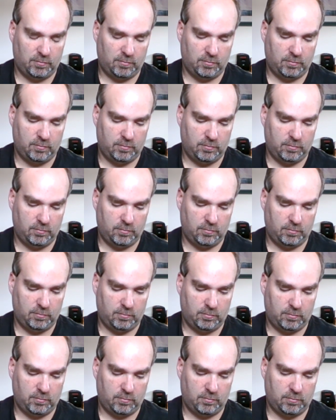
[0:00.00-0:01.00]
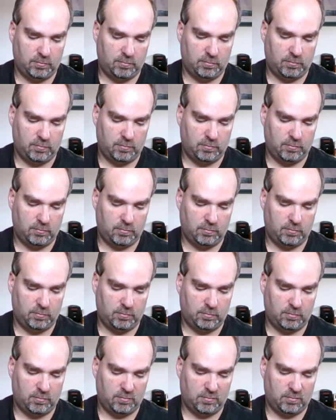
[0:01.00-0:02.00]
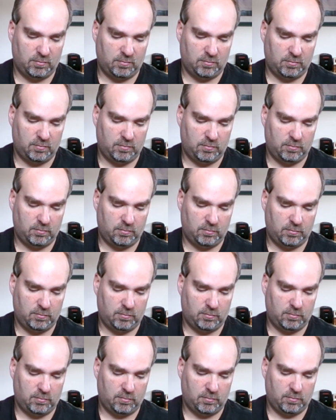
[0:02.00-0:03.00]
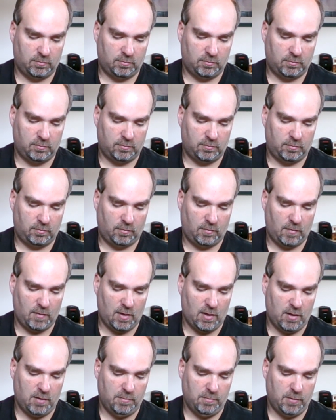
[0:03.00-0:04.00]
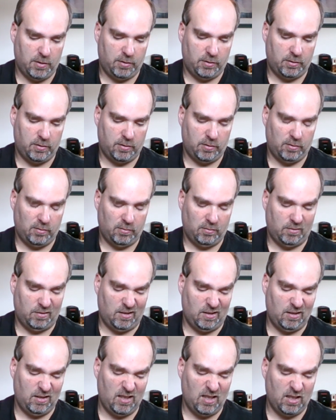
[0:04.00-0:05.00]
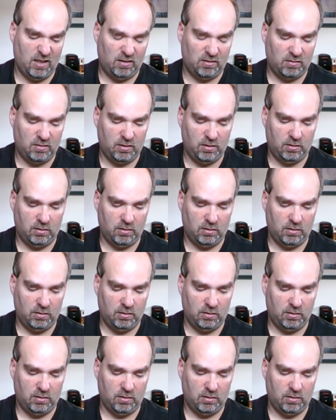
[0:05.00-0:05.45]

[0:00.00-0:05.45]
No one is speaking in this clip.